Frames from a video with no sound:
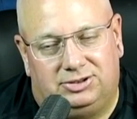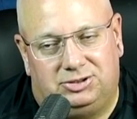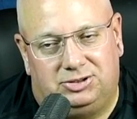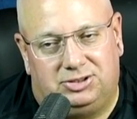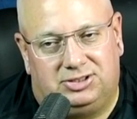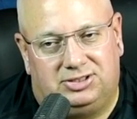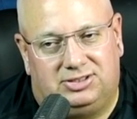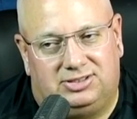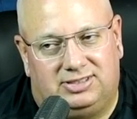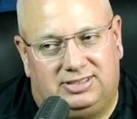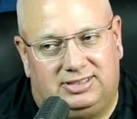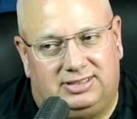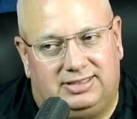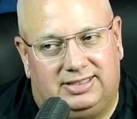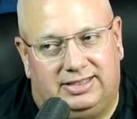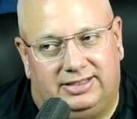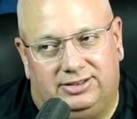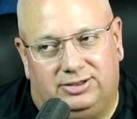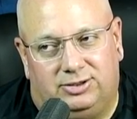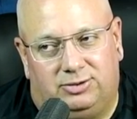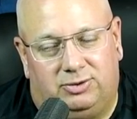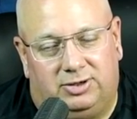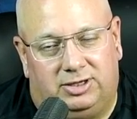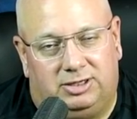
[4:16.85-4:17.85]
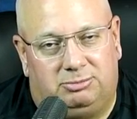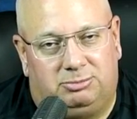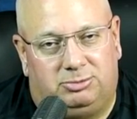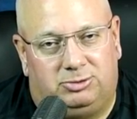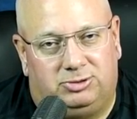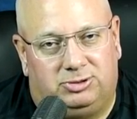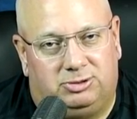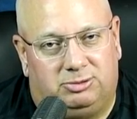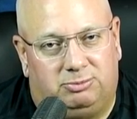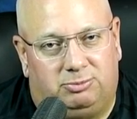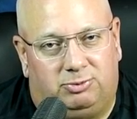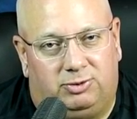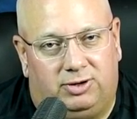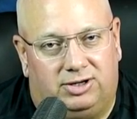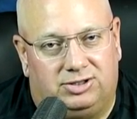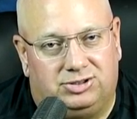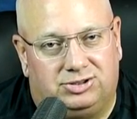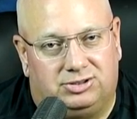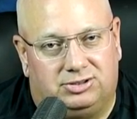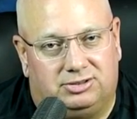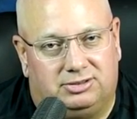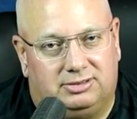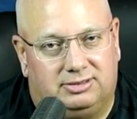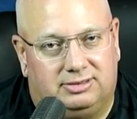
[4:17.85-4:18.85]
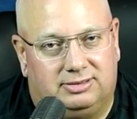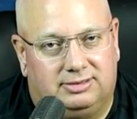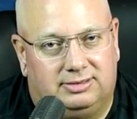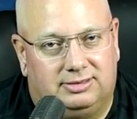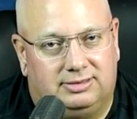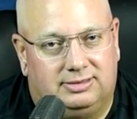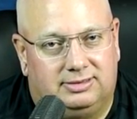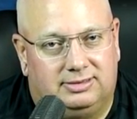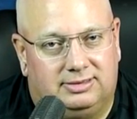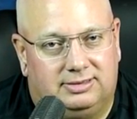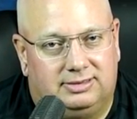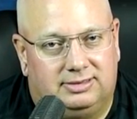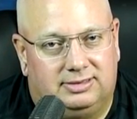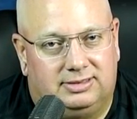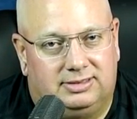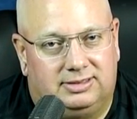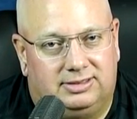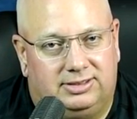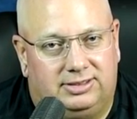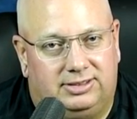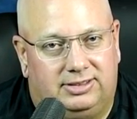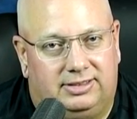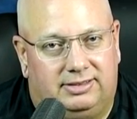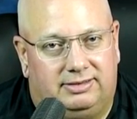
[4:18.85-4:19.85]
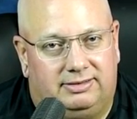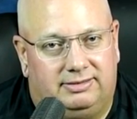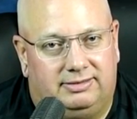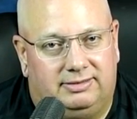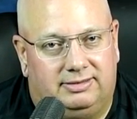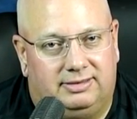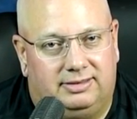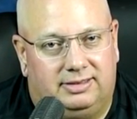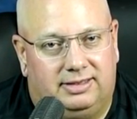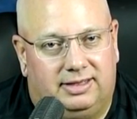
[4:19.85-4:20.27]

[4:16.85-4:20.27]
you could see that incredible compression, you know?